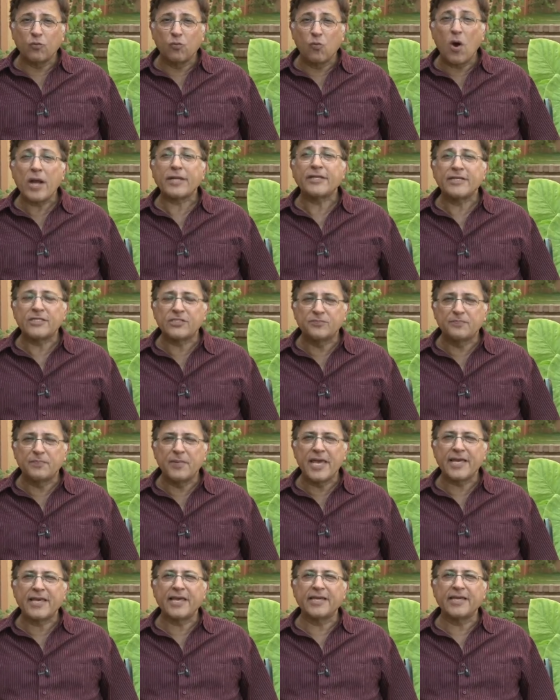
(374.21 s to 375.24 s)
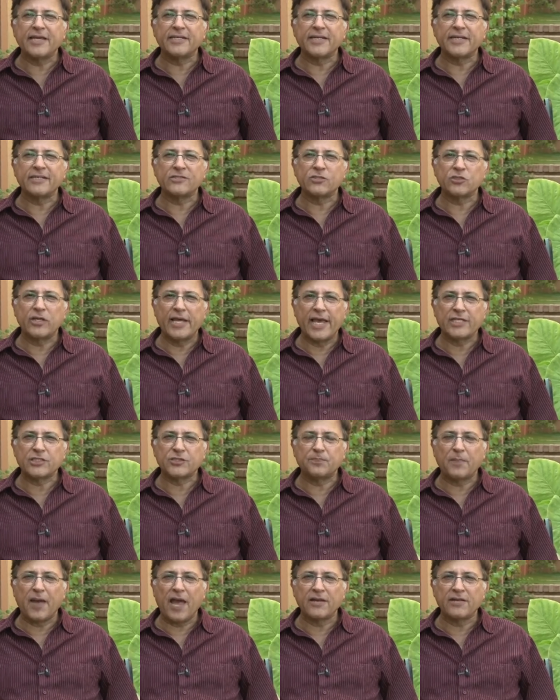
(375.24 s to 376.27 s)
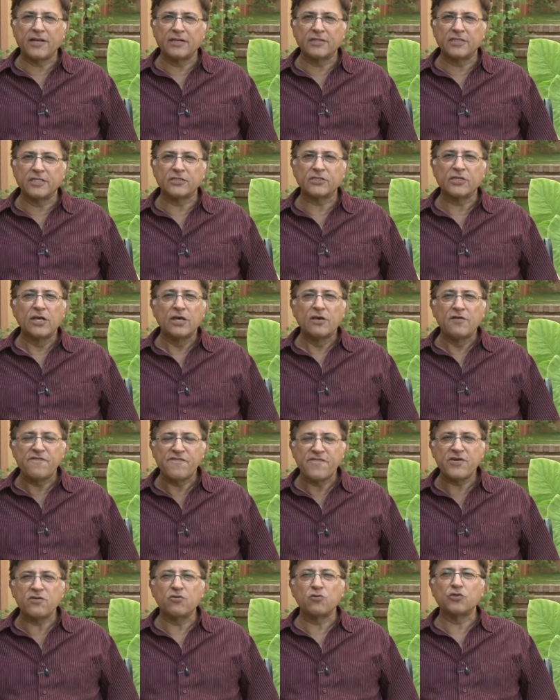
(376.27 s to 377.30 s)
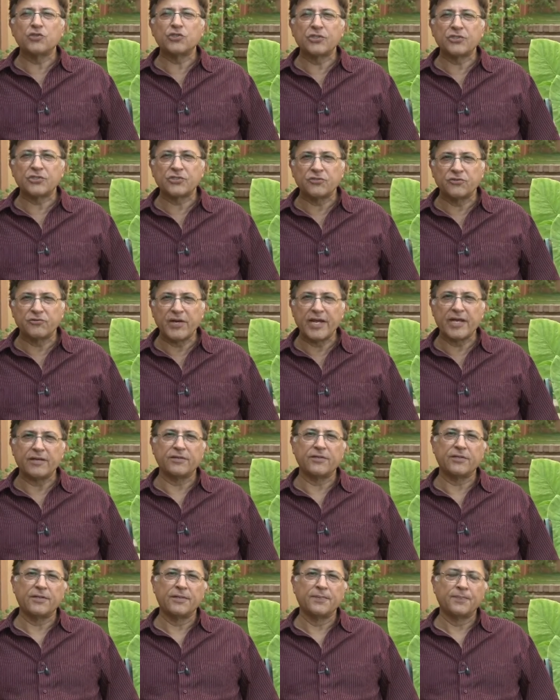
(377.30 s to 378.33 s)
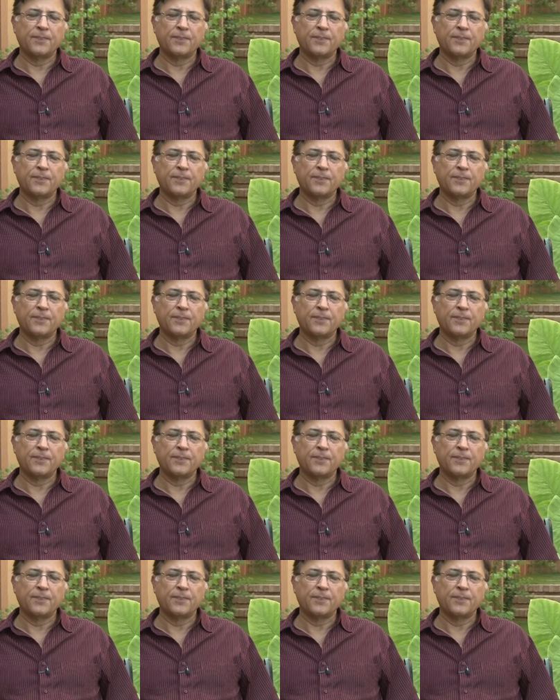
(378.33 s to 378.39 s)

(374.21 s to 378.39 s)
What is making it expand at this ferocious rate?